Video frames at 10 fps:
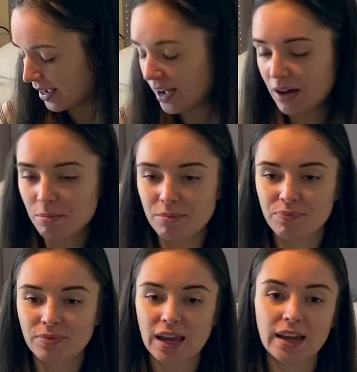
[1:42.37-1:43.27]
and
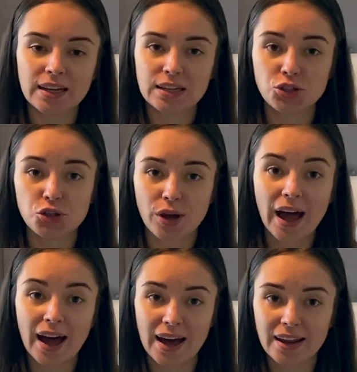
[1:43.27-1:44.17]
again to
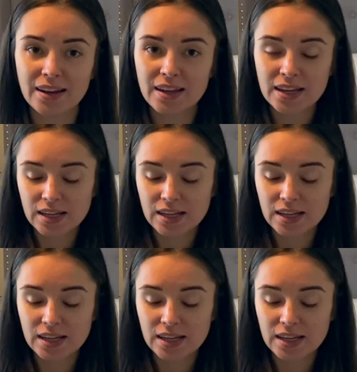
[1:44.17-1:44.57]
add,